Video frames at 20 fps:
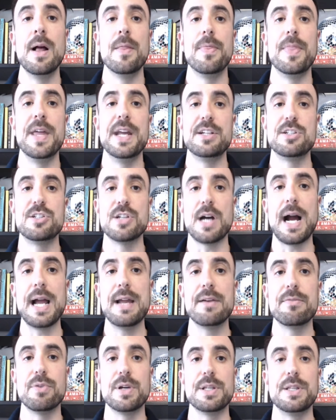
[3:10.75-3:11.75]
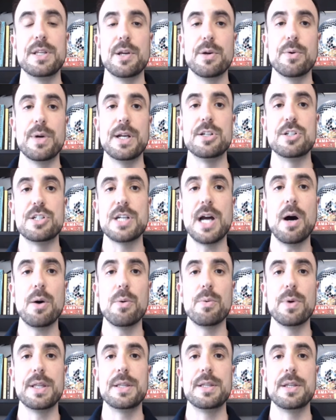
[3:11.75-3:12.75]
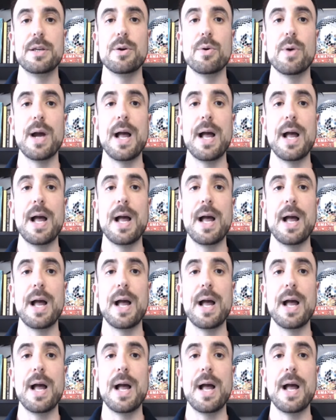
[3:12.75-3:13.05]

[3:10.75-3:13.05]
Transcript: they jive with you and gel with you.